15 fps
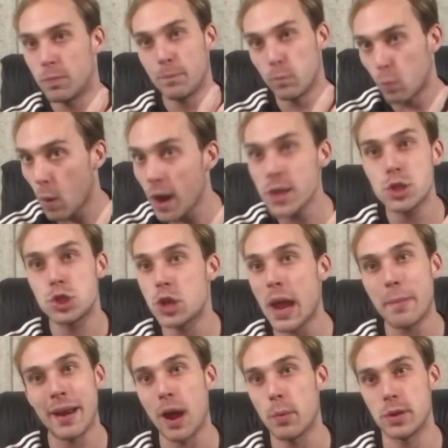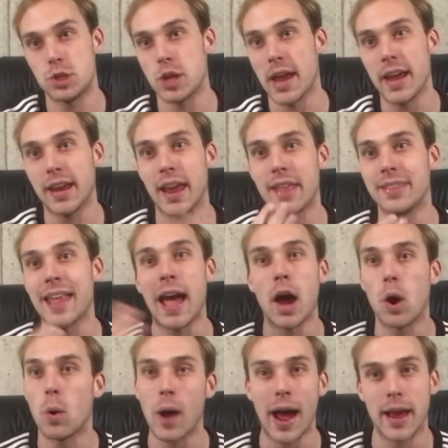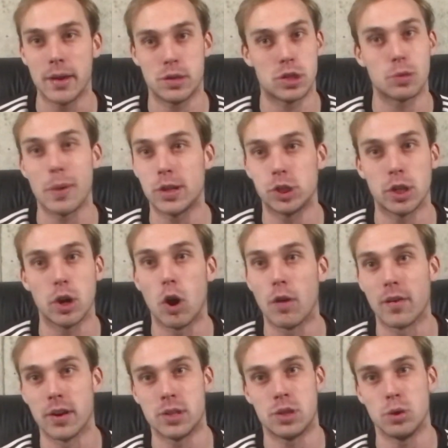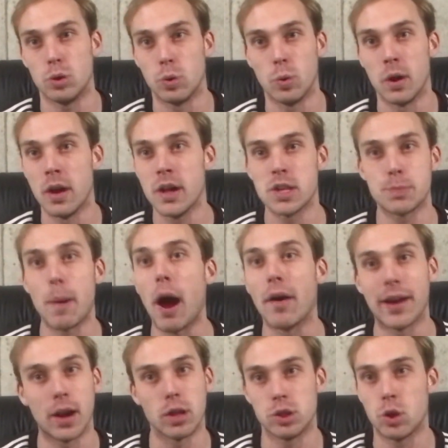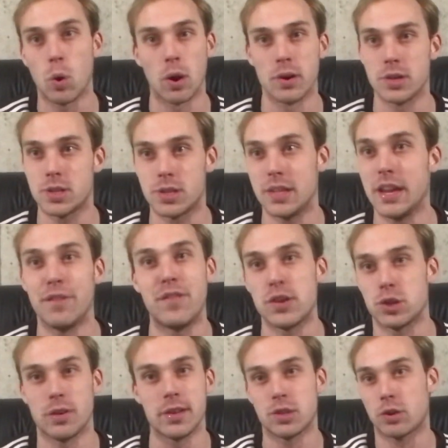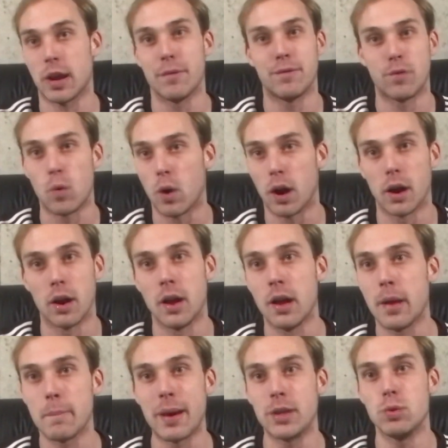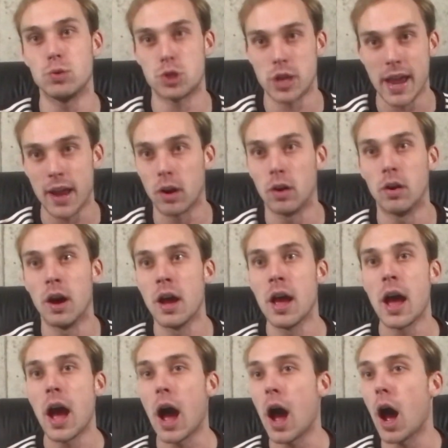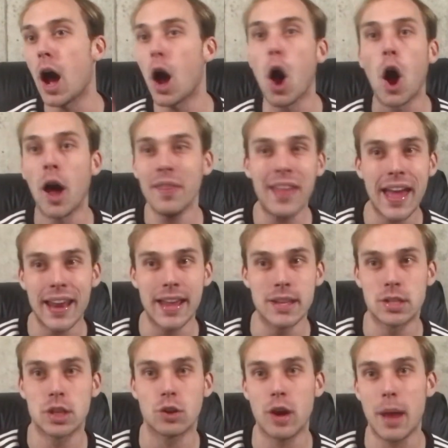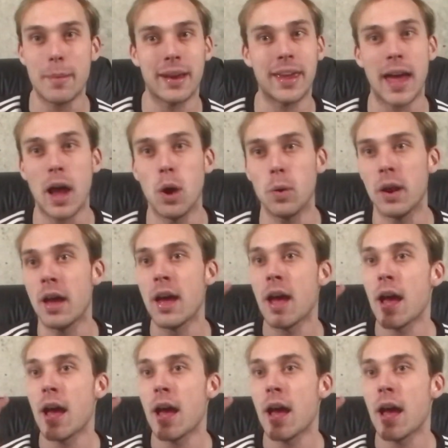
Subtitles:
was Jamming Out with Jake, and now I switched it over to Spotlight on Tours, the official Instagram for my new channel. On that Instagram account,